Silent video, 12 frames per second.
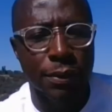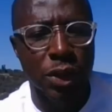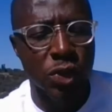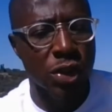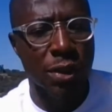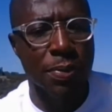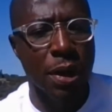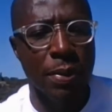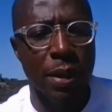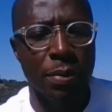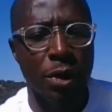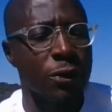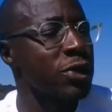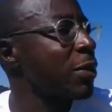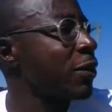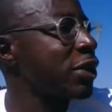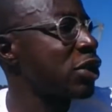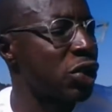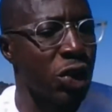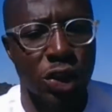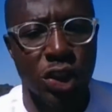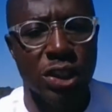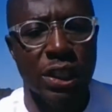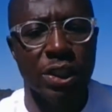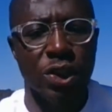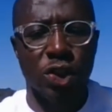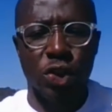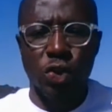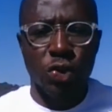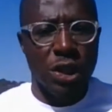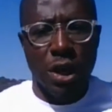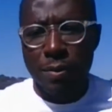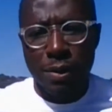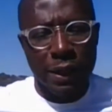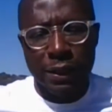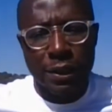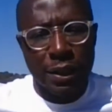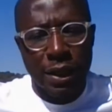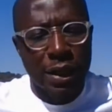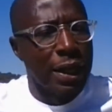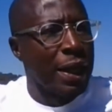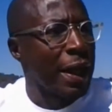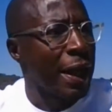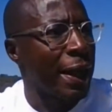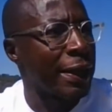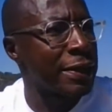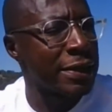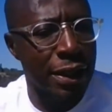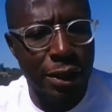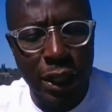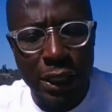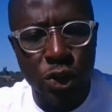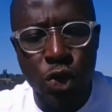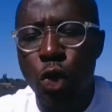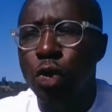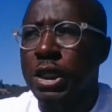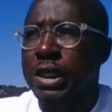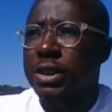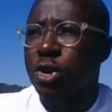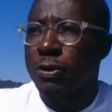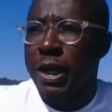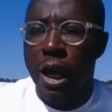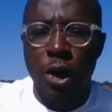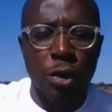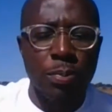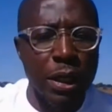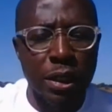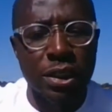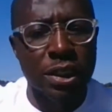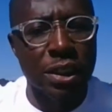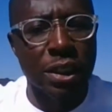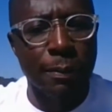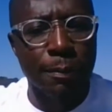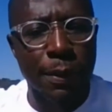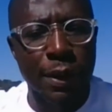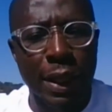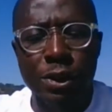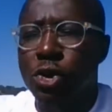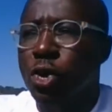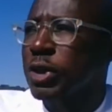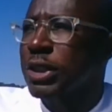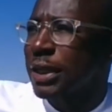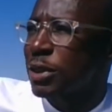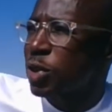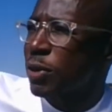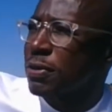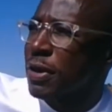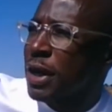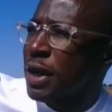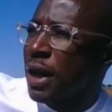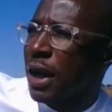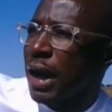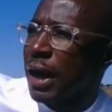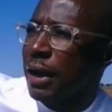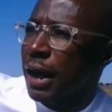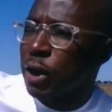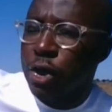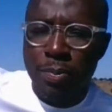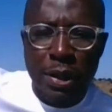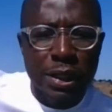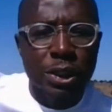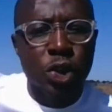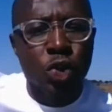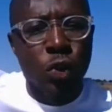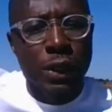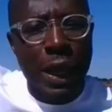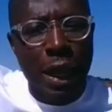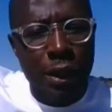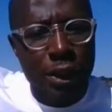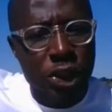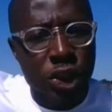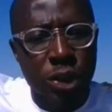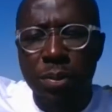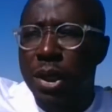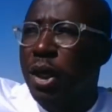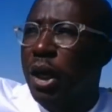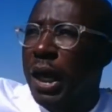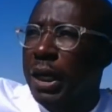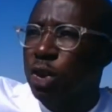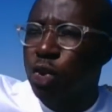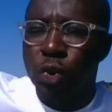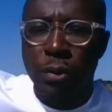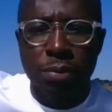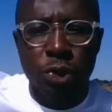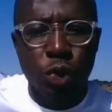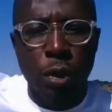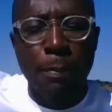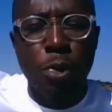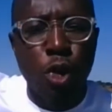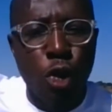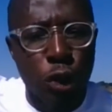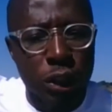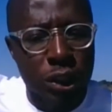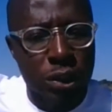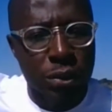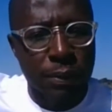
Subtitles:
You see the problem of some of these churches that just shows up and there's no sense of accountability. There is no sense of accountability to an eldership, to a board.